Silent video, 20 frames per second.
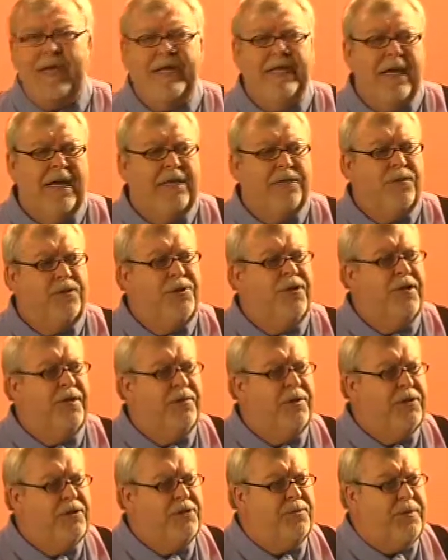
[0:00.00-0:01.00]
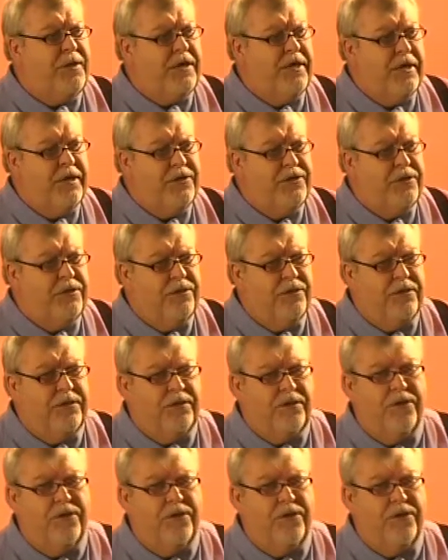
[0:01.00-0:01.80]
times when you come to these mediations,